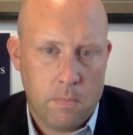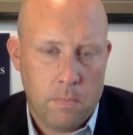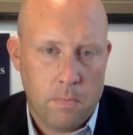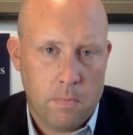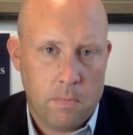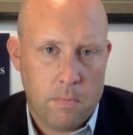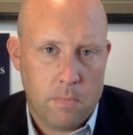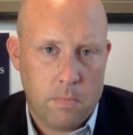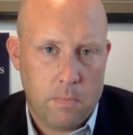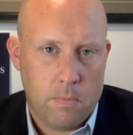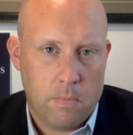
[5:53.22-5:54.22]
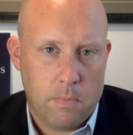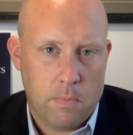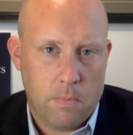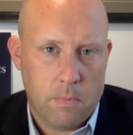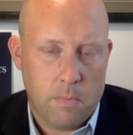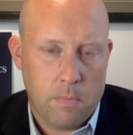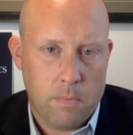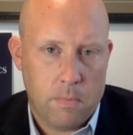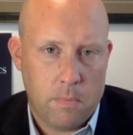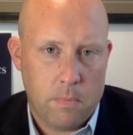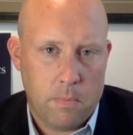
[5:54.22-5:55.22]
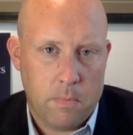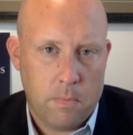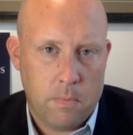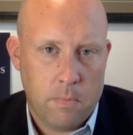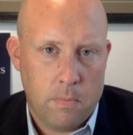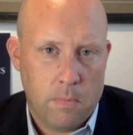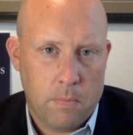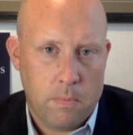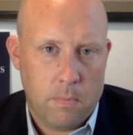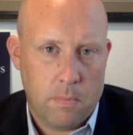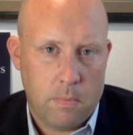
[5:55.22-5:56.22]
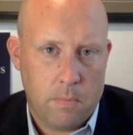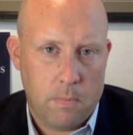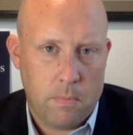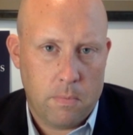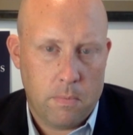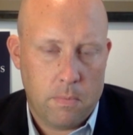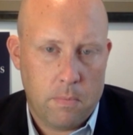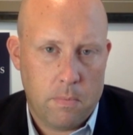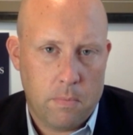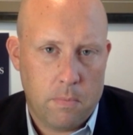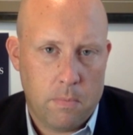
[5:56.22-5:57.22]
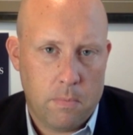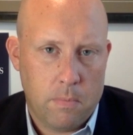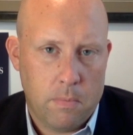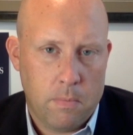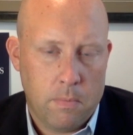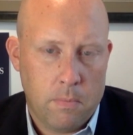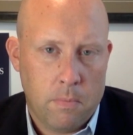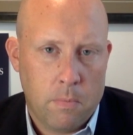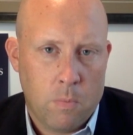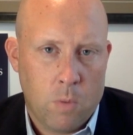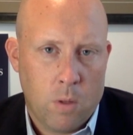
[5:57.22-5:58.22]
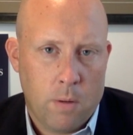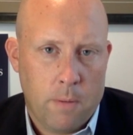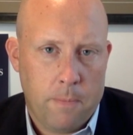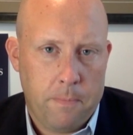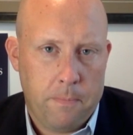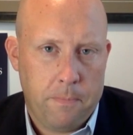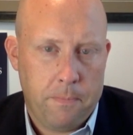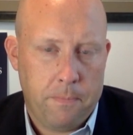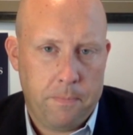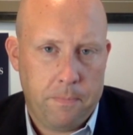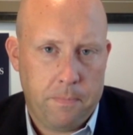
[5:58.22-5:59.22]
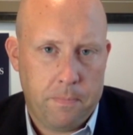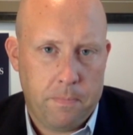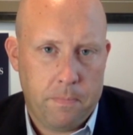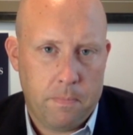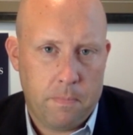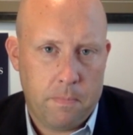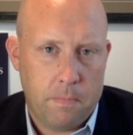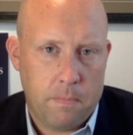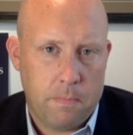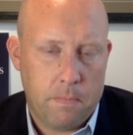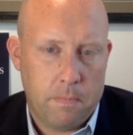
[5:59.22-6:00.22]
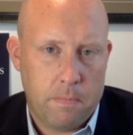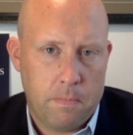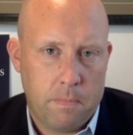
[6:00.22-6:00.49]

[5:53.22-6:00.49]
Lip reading: (silent)